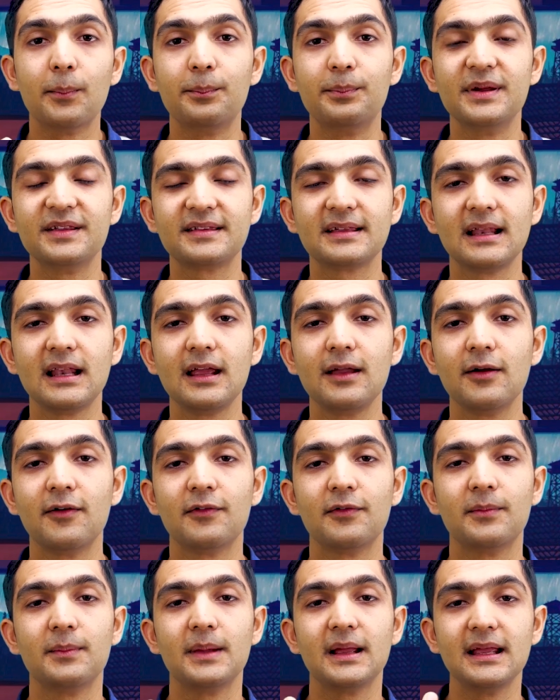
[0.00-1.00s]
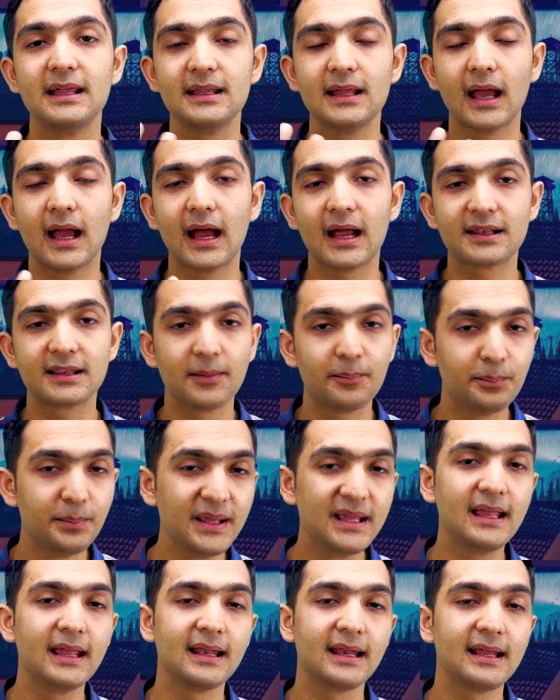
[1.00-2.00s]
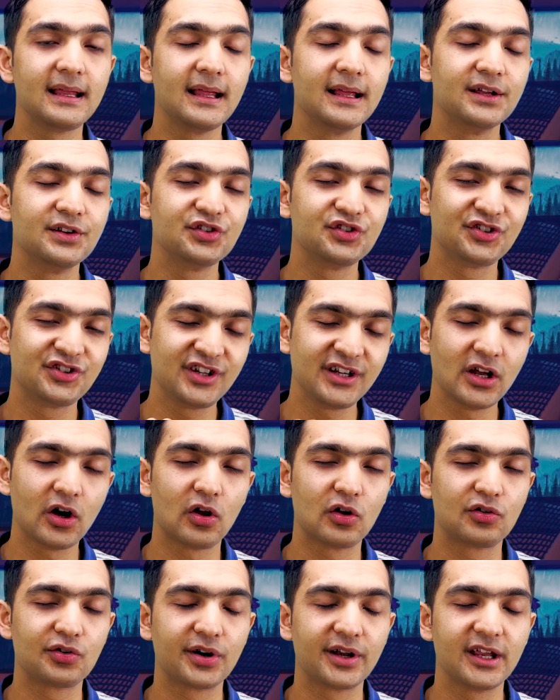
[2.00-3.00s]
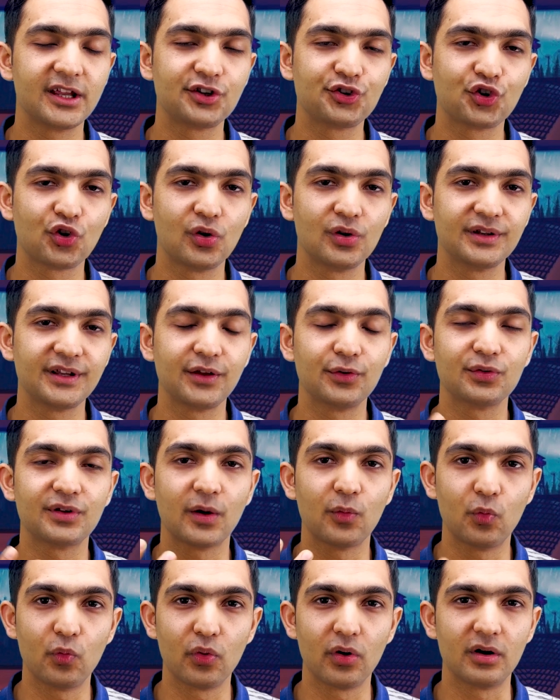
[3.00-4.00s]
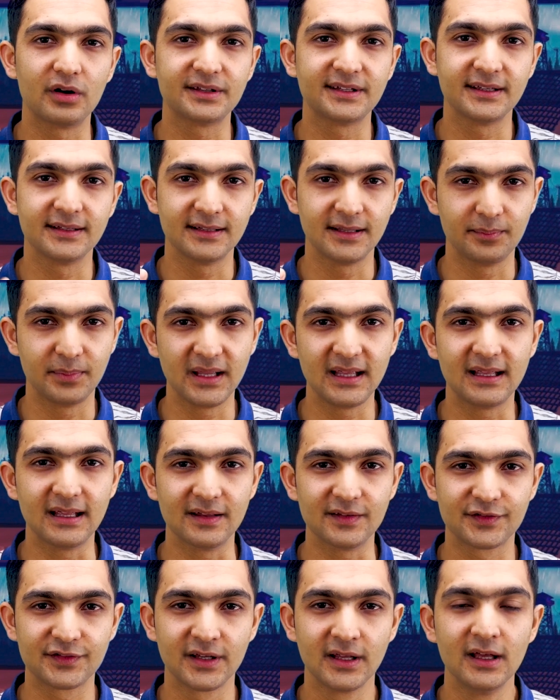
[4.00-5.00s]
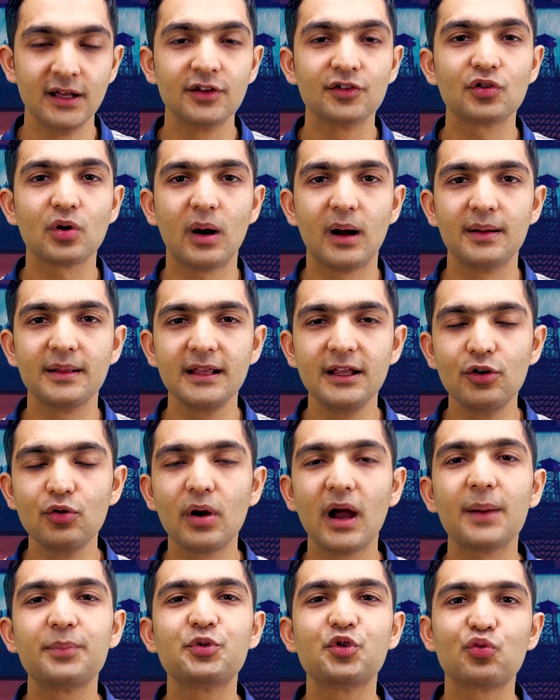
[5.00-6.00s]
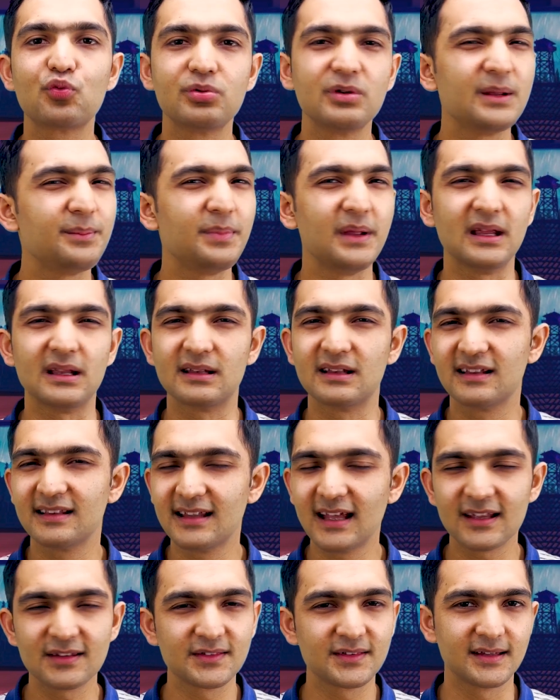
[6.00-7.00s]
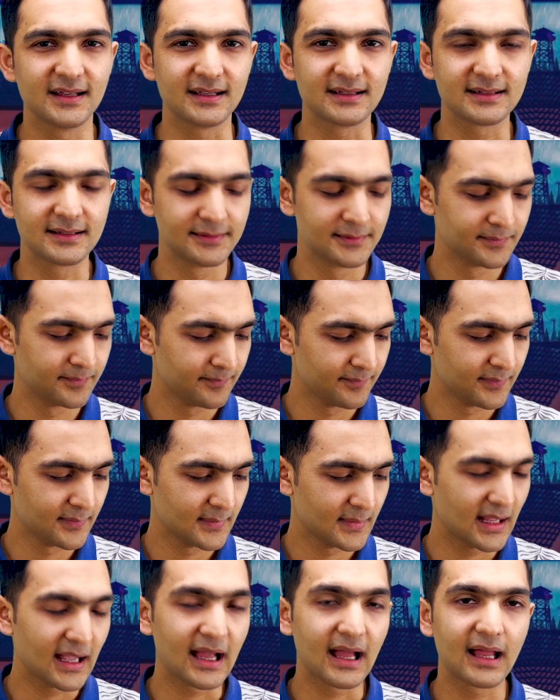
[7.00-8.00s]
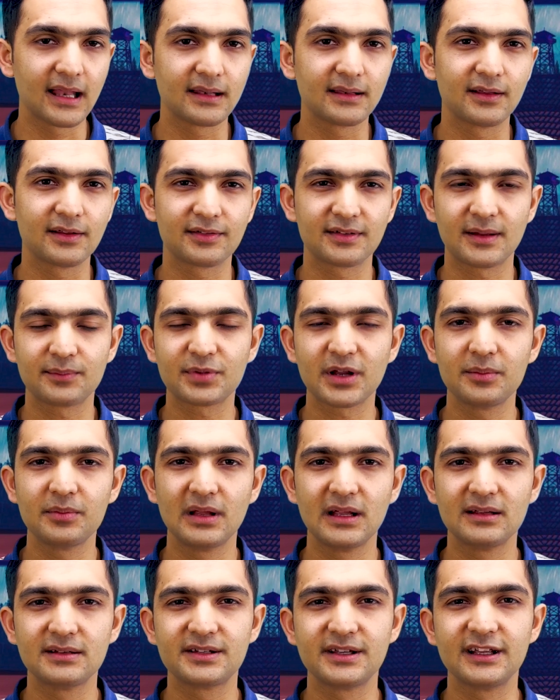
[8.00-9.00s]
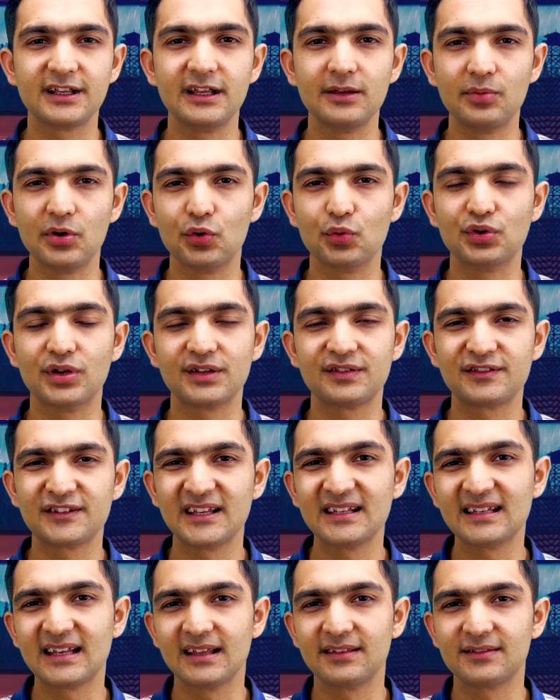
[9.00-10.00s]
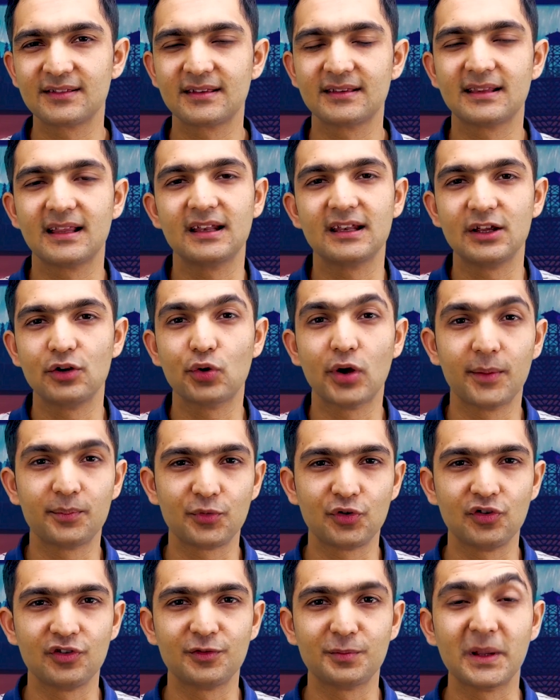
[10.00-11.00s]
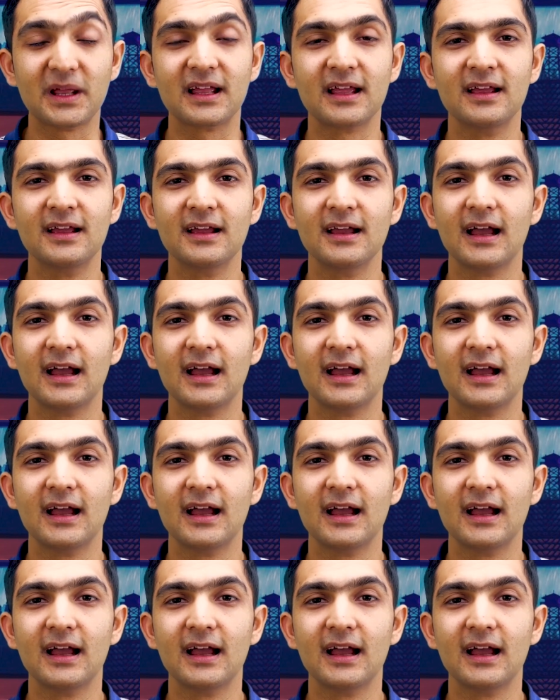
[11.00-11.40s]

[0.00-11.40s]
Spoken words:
Basically, at the beginning, she already told you the word, the biggest. So you have to repeat. That's it. And sometimes if she give you the sentence, then you have to speak.